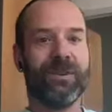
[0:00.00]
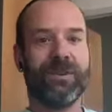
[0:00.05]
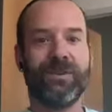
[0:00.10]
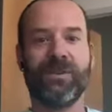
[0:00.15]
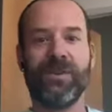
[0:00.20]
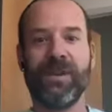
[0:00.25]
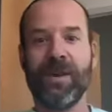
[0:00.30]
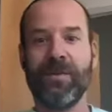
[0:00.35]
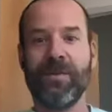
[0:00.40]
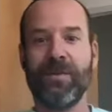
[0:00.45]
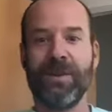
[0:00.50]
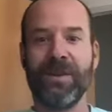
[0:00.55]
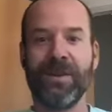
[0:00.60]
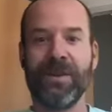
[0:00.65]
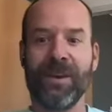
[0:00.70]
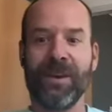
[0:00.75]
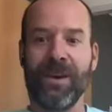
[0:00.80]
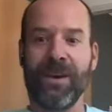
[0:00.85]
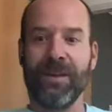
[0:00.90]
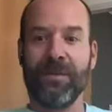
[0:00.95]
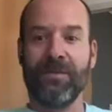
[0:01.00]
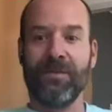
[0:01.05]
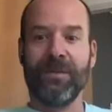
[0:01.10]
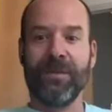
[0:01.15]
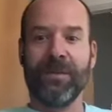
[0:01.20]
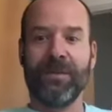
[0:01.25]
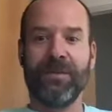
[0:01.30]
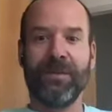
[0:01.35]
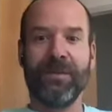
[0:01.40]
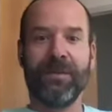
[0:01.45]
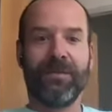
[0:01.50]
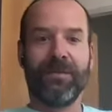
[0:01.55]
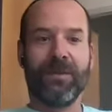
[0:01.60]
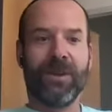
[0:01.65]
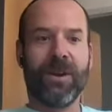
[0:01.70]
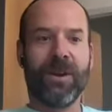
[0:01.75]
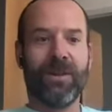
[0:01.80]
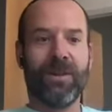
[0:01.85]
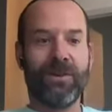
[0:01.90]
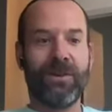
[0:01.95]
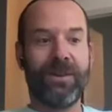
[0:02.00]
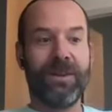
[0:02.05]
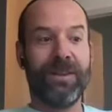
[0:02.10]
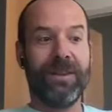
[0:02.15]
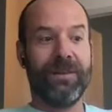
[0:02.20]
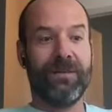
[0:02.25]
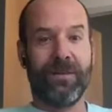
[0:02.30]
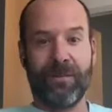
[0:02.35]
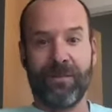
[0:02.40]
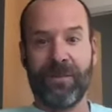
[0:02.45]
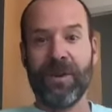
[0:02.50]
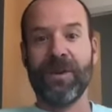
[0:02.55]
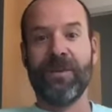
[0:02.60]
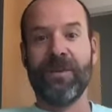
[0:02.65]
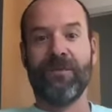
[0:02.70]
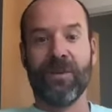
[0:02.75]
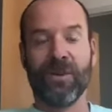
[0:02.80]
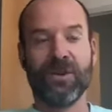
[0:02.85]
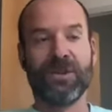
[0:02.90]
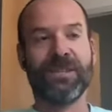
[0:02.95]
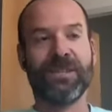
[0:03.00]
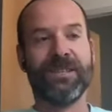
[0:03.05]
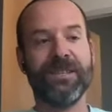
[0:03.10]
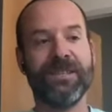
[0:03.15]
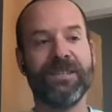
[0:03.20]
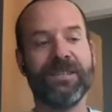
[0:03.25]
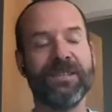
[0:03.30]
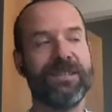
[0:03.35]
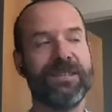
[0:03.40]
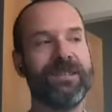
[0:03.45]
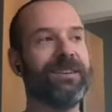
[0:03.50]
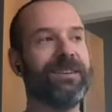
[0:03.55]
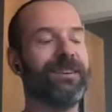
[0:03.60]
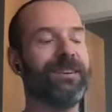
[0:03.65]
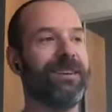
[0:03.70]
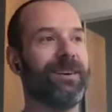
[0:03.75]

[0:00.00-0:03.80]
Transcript: champion of the Call of Duty League, the very first season,